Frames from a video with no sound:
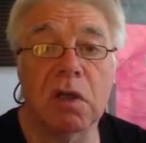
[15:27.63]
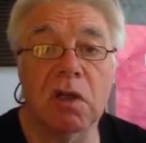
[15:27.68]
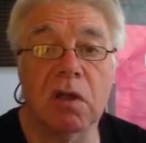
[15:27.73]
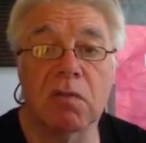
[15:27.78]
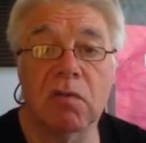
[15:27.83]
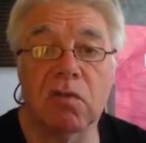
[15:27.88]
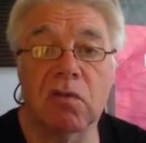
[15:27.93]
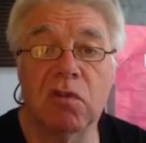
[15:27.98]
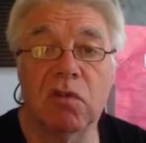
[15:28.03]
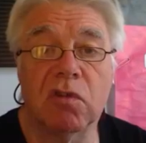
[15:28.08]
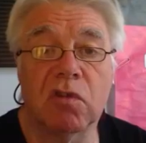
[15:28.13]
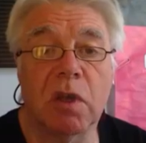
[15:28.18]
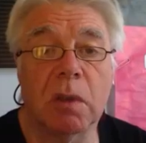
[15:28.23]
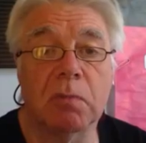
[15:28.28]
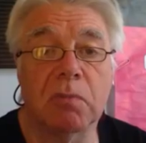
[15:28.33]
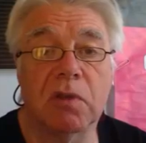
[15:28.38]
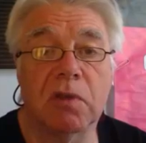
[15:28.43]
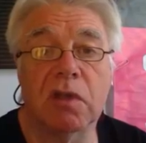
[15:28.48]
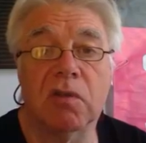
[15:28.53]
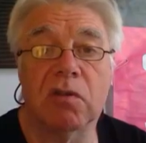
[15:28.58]
I've just
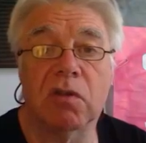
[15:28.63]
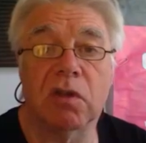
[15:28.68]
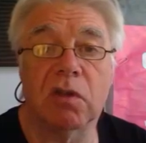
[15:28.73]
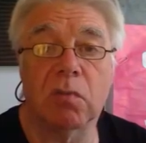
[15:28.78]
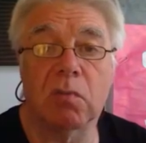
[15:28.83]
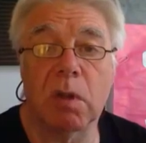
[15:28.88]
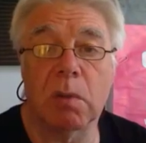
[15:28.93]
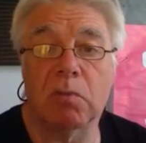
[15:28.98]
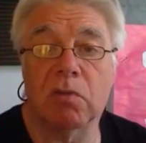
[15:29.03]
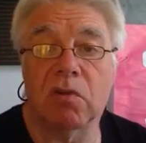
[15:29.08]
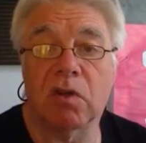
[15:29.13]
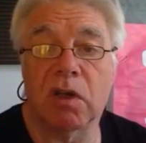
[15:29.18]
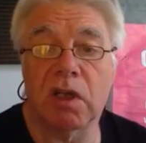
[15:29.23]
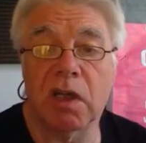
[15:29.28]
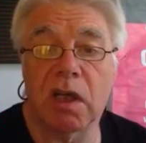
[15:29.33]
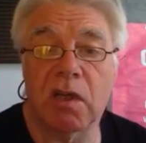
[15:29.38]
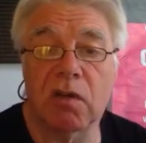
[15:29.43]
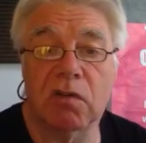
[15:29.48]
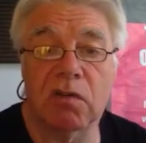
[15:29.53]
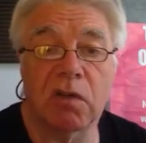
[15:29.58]
updated the website
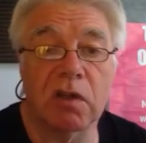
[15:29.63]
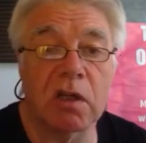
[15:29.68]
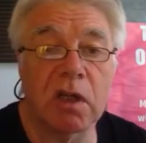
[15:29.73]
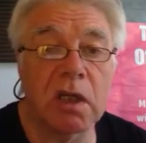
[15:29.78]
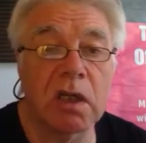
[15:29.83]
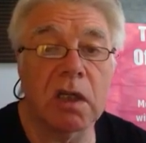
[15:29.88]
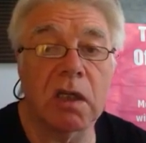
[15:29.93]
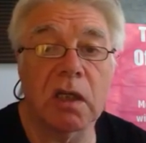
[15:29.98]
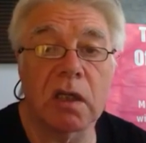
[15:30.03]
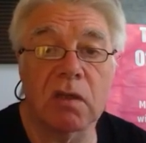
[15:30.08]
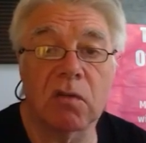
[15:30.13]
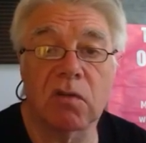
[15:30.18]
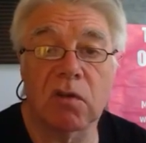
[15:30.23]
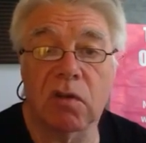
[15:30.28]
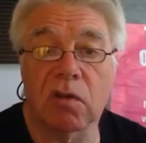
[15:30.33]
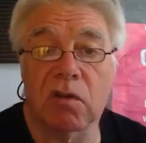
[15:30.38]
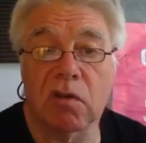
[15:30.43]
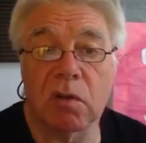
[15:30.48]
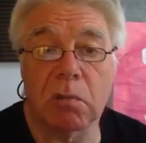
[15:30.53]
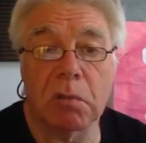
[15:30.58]
yesterday at
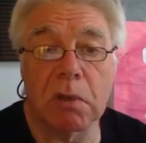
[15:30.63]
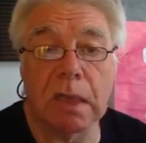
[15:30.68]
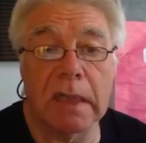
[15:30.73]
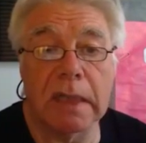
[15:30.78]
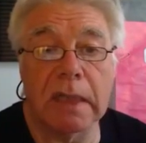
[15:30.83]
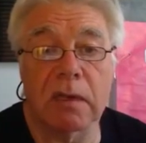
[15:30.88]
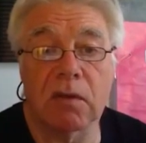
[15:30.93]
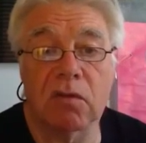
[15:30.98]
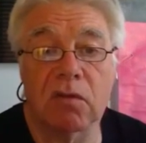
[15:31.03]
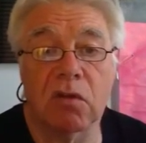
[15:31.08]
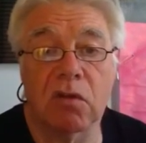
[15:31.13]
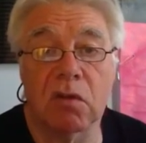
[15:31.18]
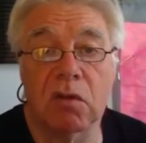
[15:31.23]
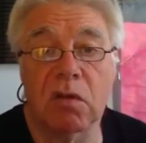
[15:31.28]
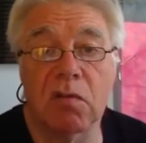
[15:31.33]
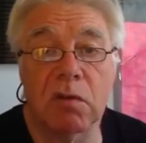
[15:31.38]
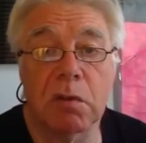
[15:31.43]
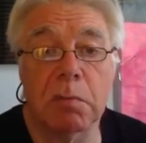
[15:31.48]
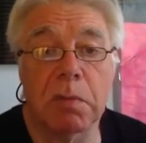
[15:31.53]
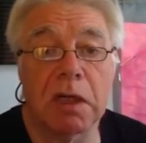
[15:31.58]
some length to
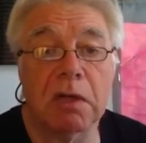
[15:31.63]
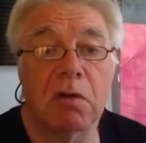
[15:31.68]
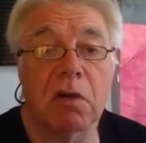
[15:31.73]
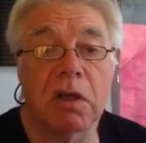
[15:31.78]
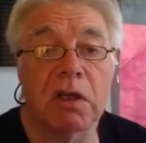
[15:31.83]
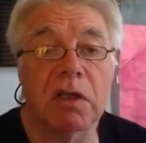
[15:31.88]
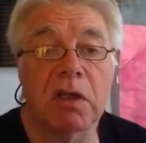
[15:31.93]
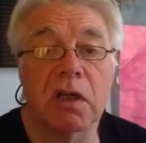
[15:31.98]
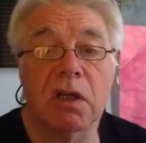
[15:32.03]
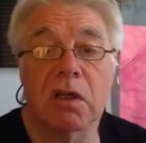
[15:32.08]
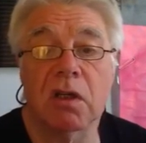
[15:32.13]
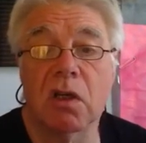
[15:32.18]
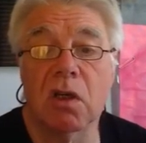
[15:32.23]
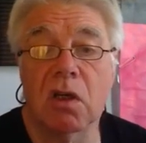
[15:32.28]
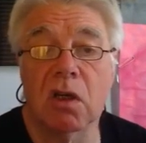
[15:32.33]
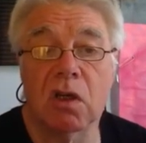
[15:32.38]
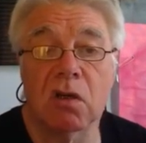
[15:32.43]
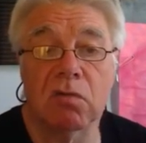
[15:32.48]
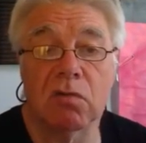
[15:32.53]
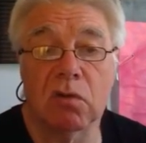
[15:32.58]
give you a better idea
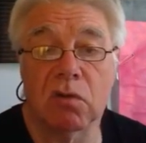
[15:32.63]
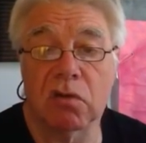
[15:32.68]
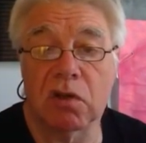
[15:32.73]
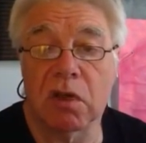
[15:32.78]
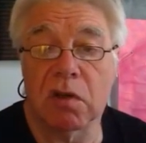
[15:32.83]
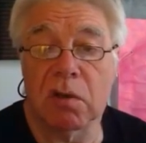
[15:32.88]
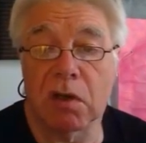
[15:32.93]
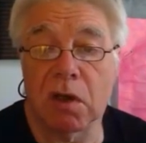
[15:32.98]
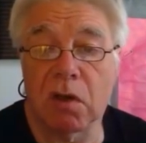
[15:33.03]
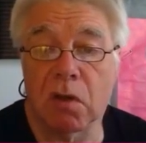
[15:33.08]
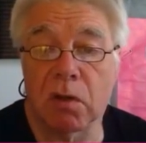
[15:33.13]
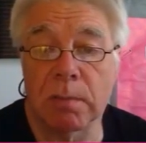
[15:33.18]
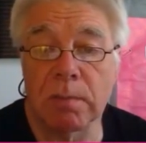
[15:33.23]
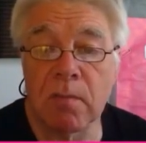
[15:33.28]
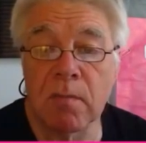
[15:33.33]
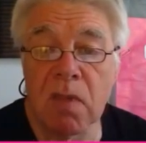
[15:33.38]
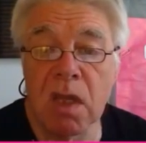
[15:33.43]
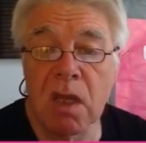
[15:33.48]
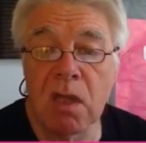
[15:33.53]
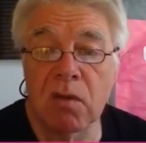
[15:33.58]
of what's going on.
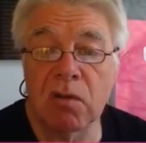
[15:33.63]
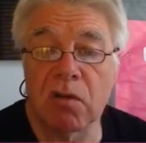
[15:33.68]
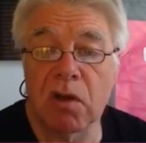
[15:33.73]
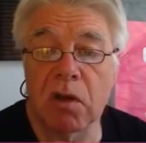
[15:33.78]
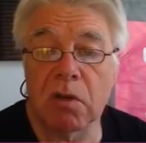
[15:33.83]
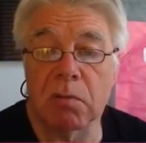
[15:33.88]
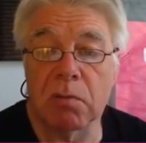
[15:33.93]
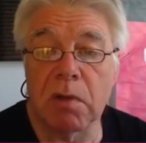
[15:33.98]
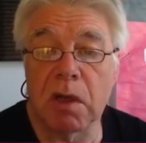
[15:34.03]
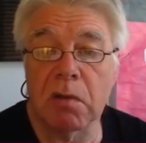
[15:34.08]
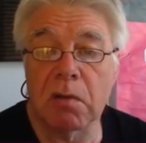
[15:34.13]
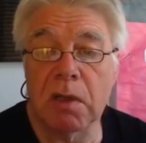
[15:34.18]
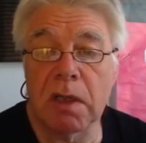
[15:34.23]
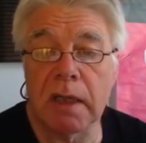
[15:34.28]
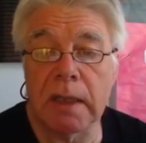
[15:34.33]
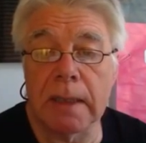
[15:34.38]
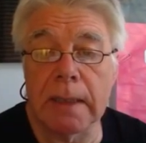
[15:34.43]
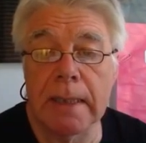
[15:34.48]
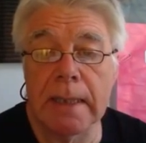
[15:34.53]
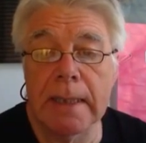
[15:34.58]
So,
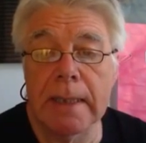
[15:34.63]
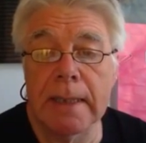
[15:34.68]
okay,